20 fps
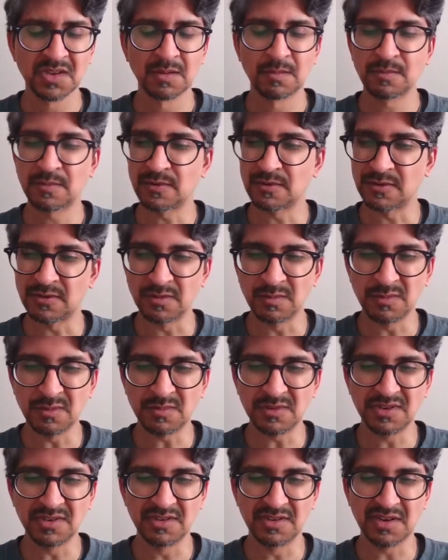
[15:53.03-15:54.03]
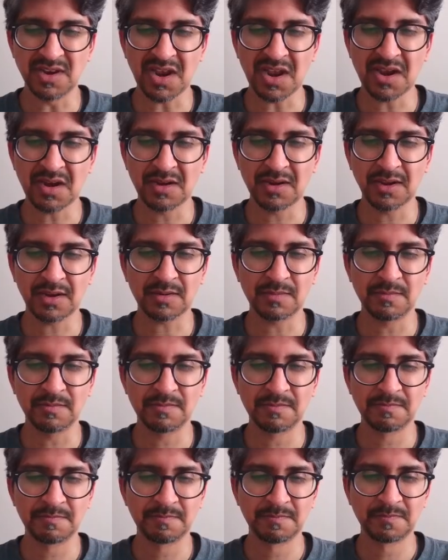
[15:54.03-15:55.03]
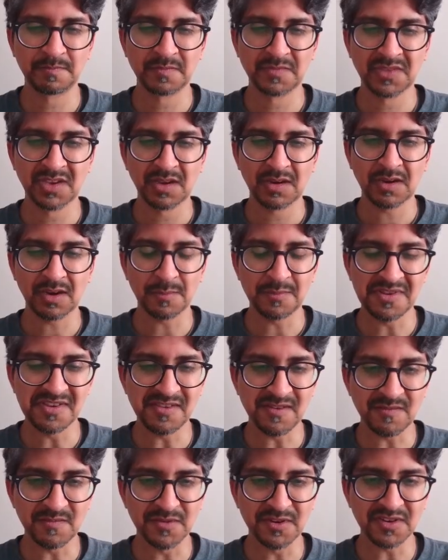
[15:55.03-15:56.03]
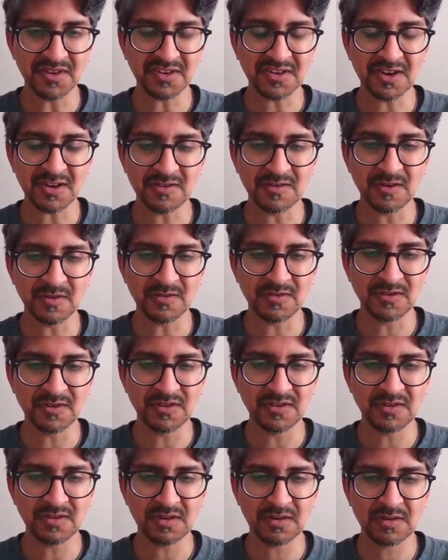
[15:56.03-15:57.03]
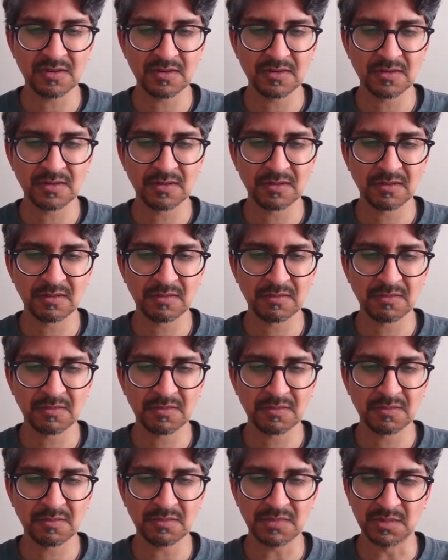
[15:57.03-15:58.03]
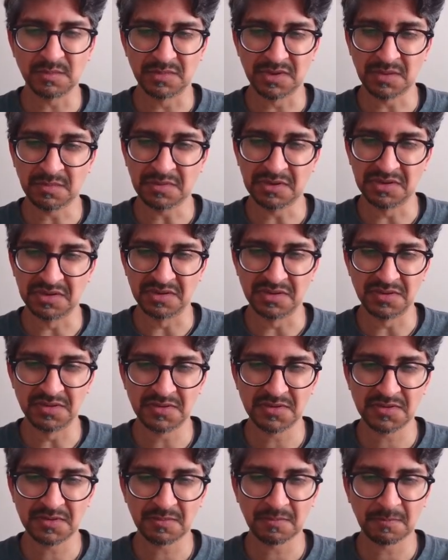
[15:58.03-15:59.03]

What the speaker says: Presumably not like a piece of music technology, but maybe it is.